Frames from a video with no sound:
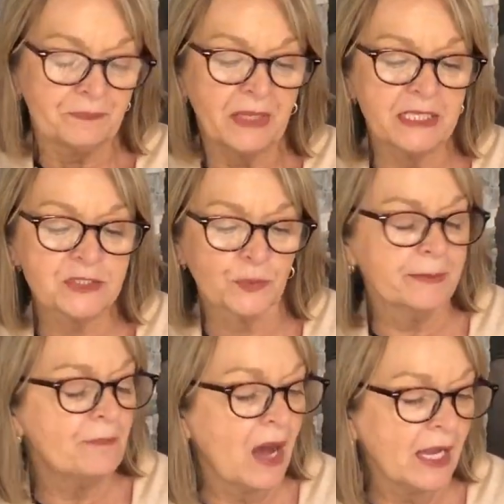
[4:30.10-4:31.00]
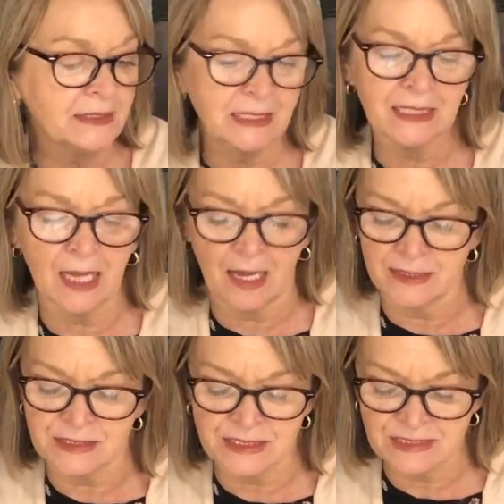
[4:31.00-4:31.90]
He's reminding
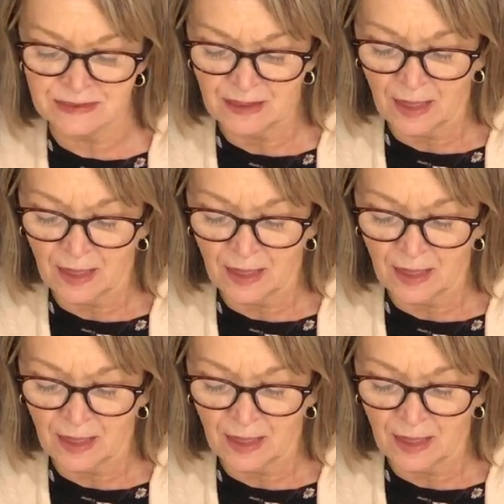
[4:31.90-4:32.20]
us